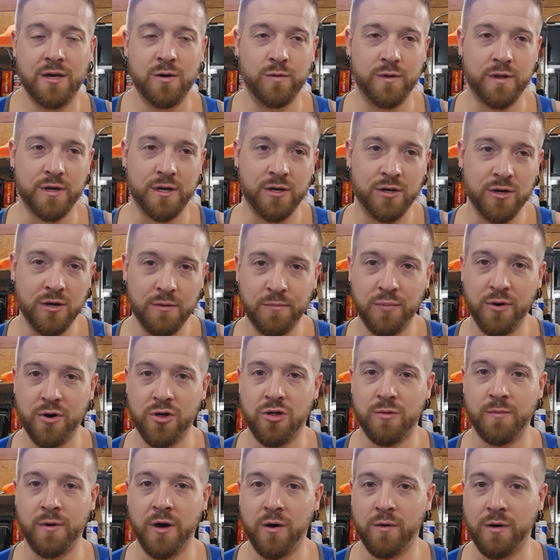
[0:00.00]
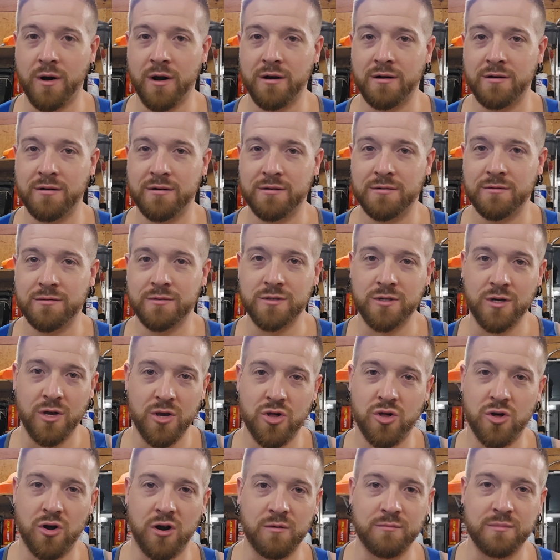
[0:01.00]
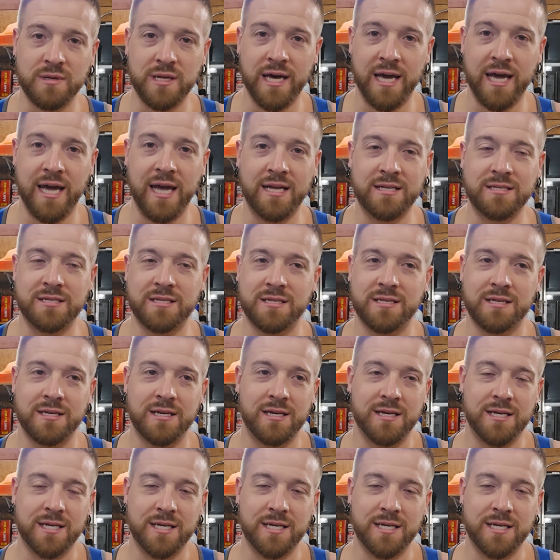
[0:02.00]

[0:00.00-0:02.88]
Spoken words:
With a good push mower, good sharp blades,